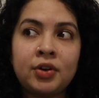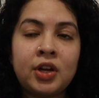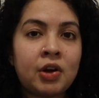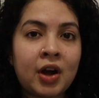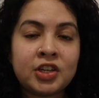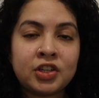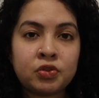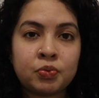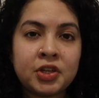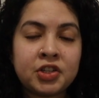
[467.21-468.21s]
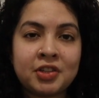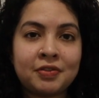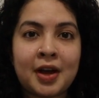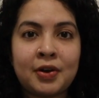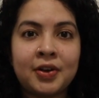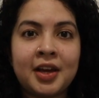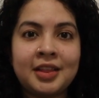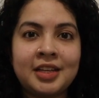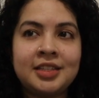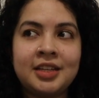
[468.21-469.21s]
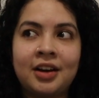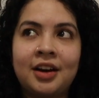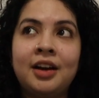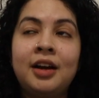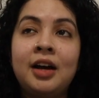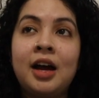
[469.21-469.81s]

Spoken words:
You know, I just switched to Final Cut this year.